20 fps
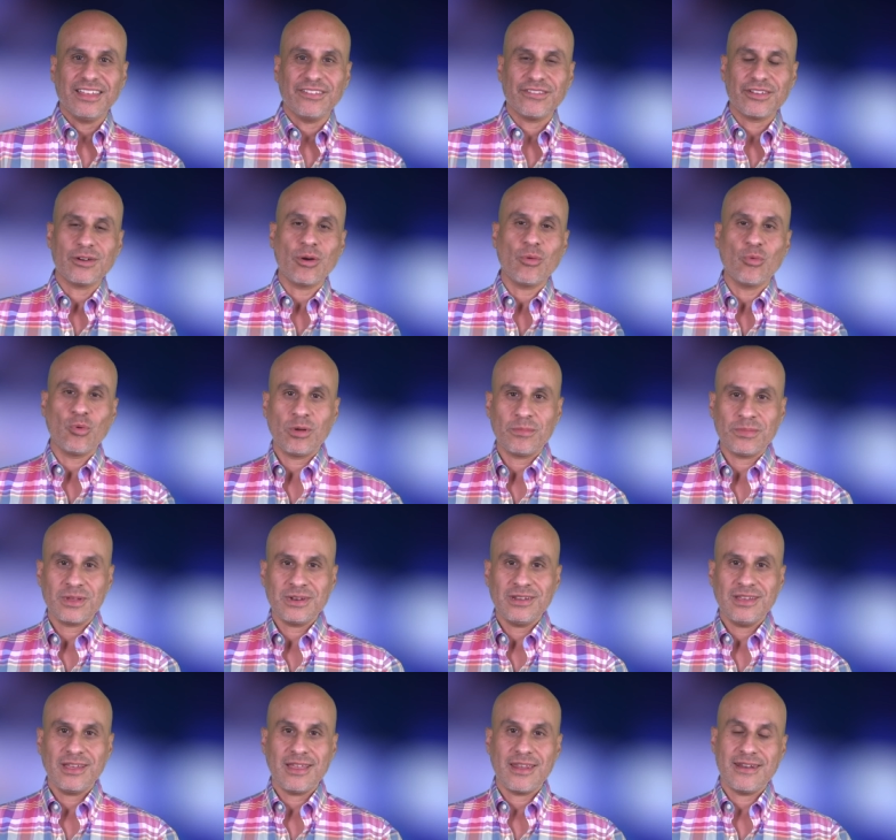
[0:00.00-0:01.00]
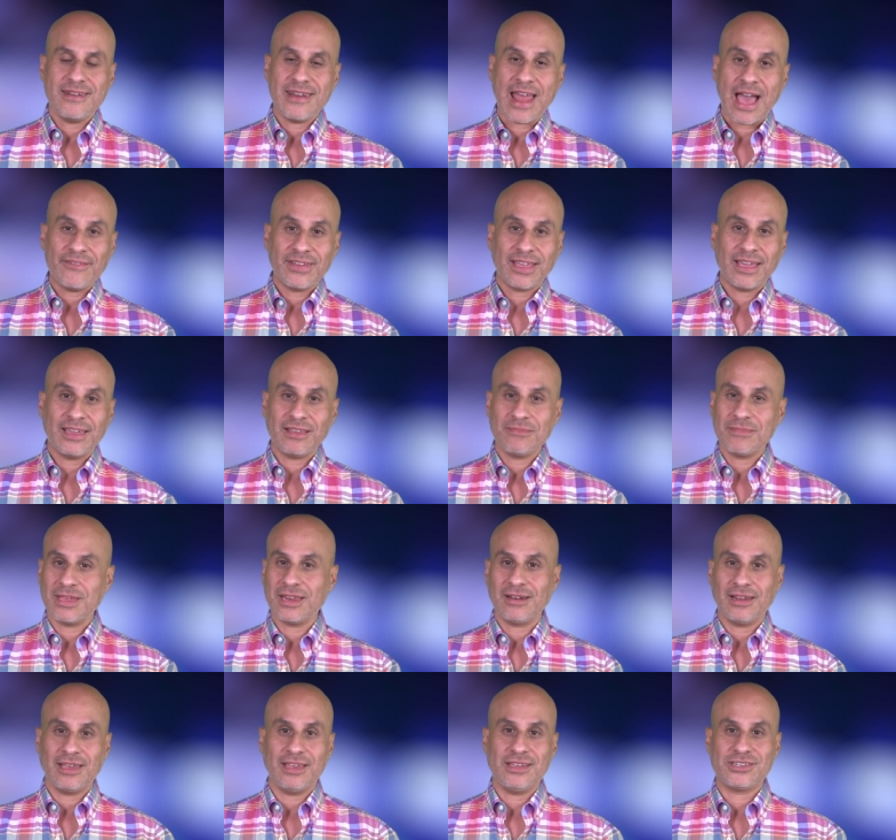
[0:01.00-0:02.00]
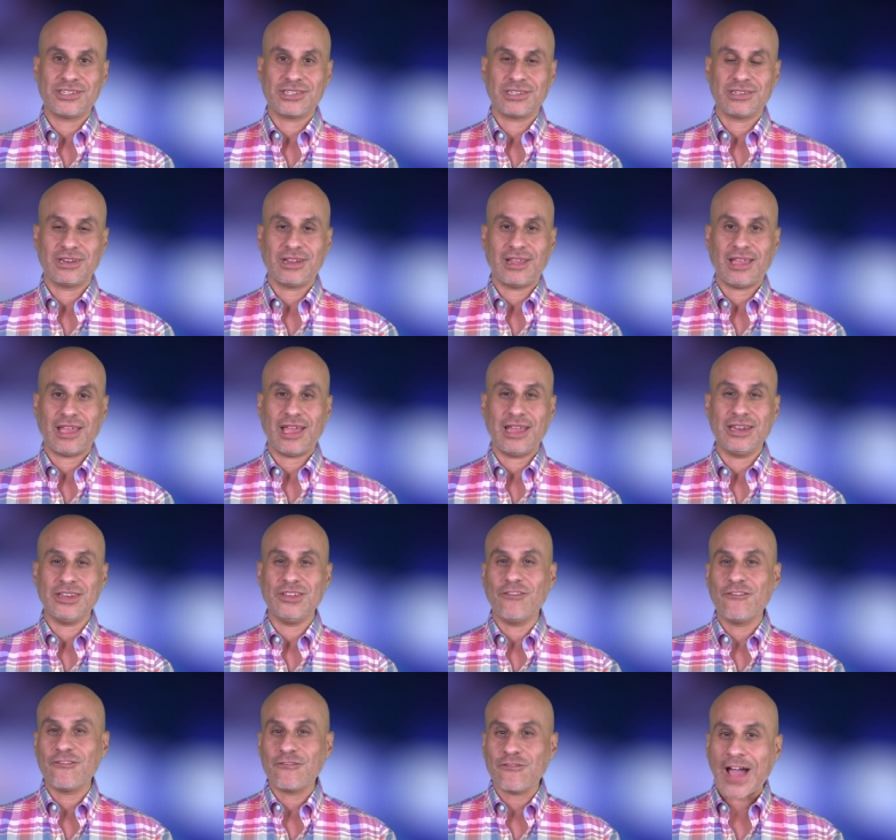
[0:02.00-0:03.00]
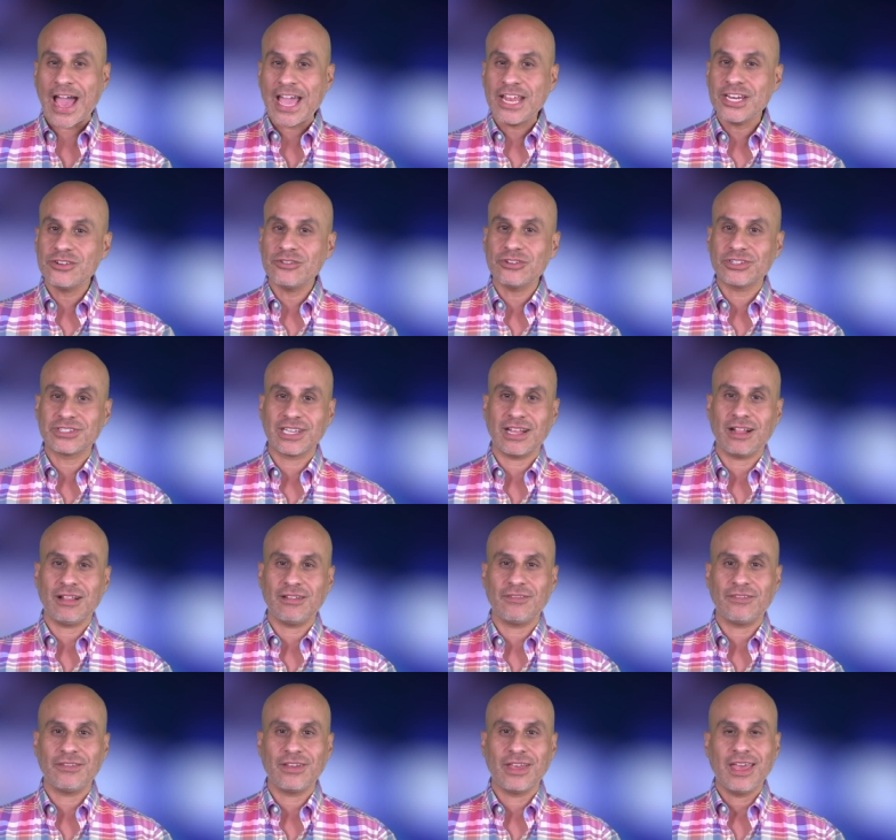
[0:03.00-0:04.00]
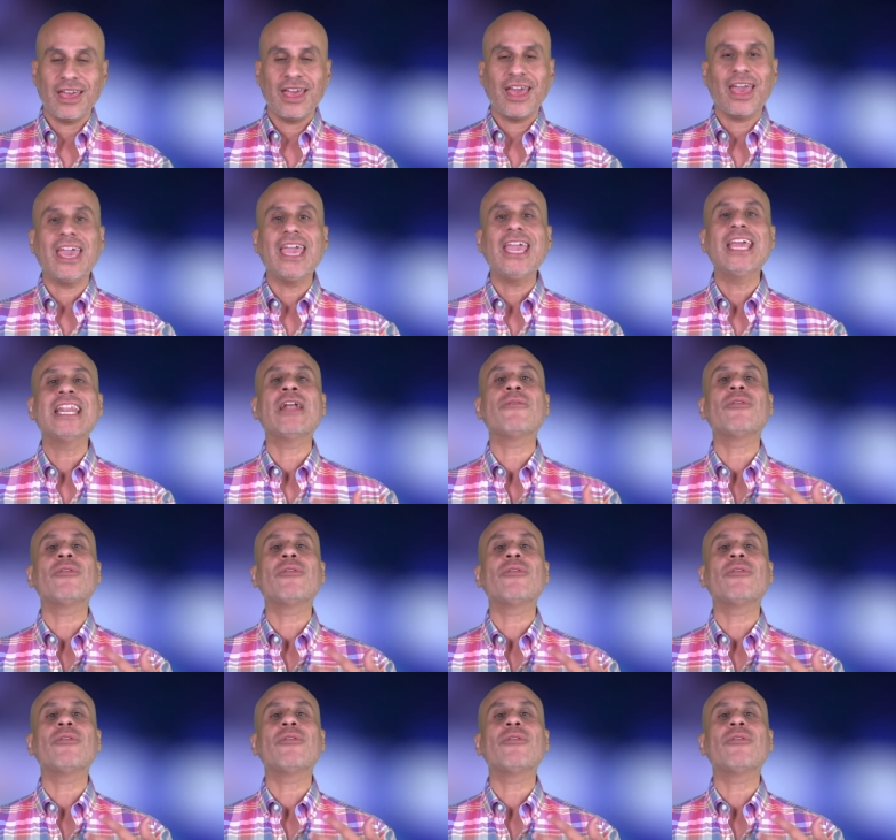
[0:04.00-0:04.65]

If you're a woman navigating middle age and you find yourself in a